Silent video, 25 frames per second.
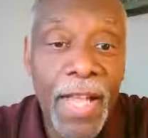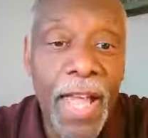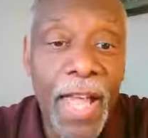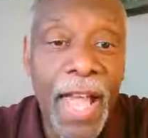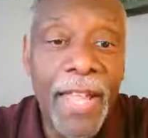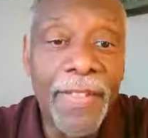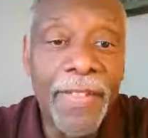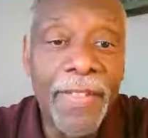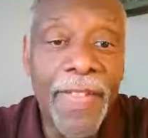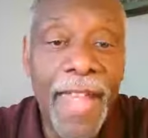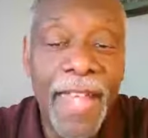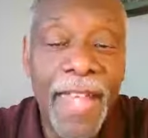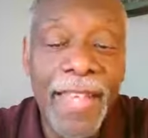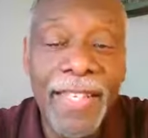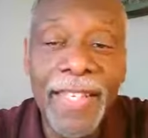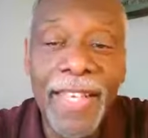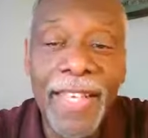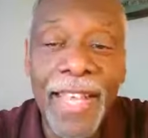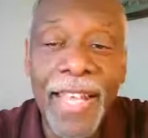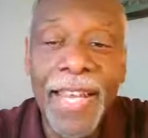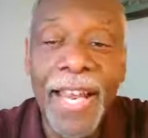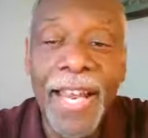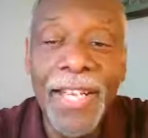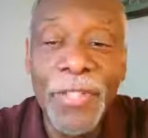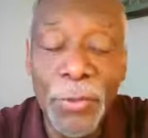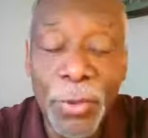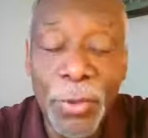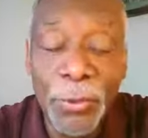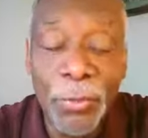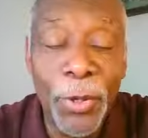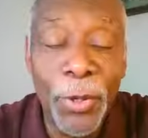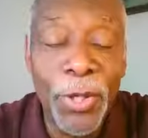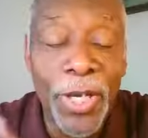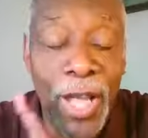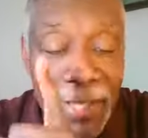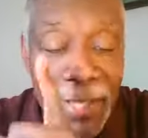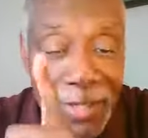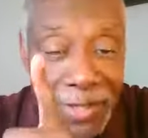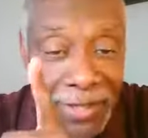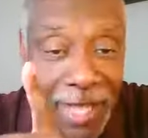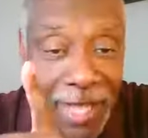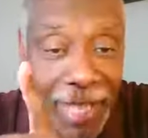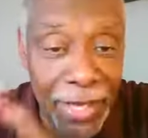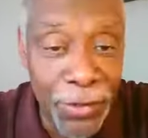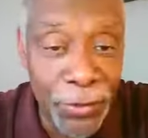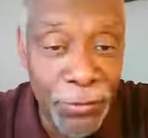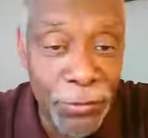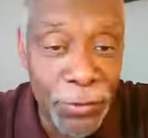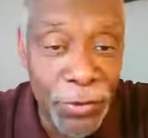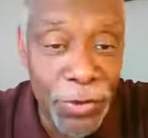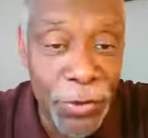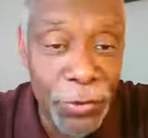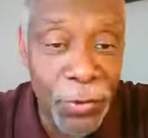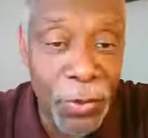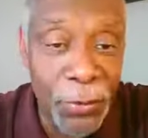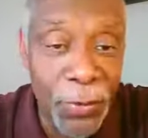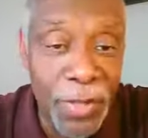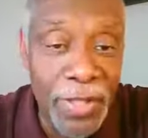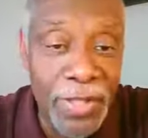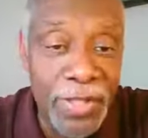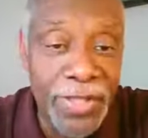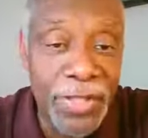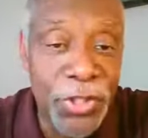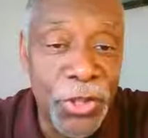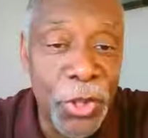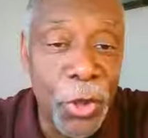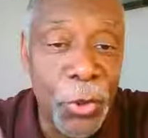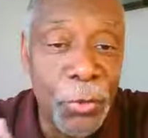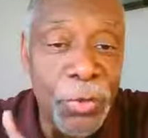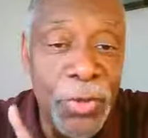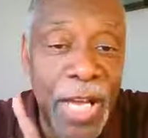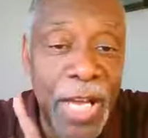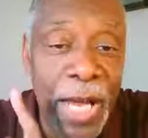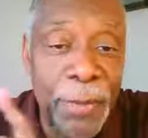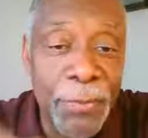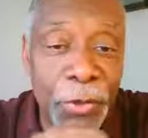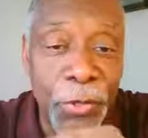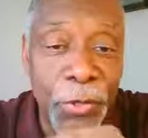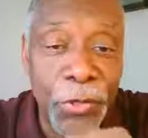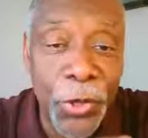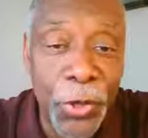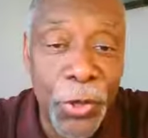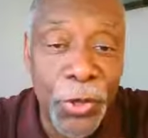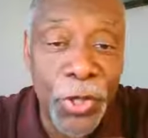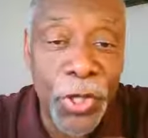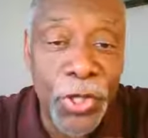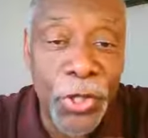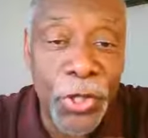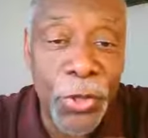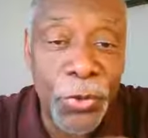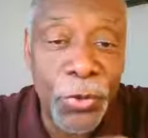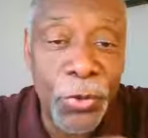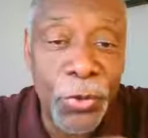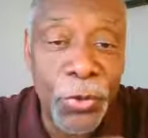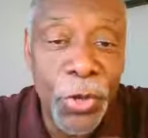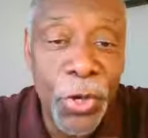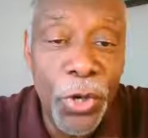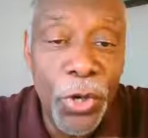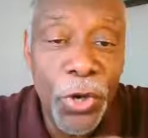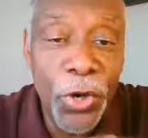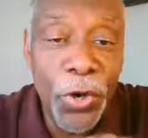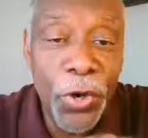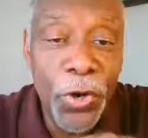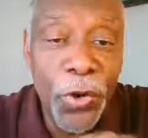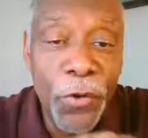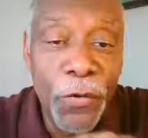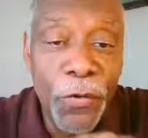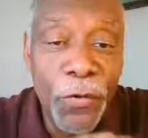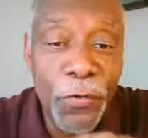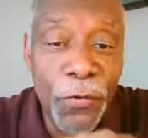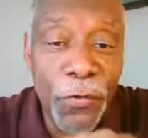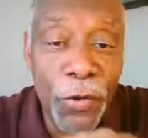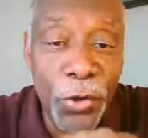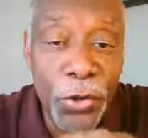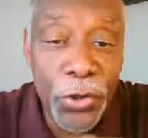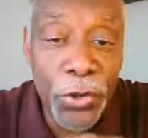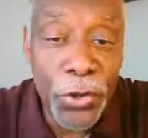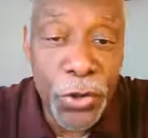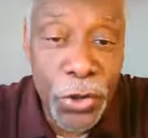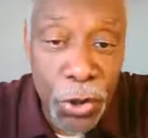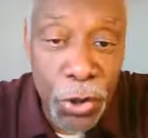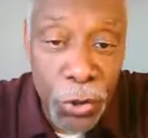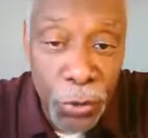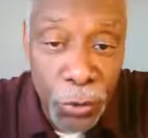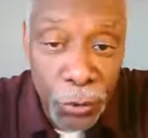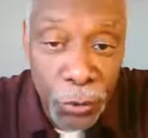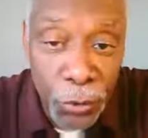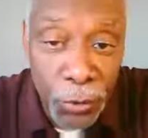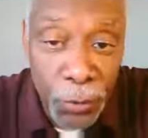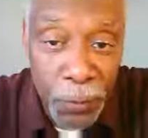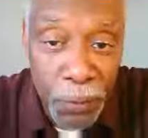And I just want to point out Elihu for just one reason. Job chapter 32, verse 2.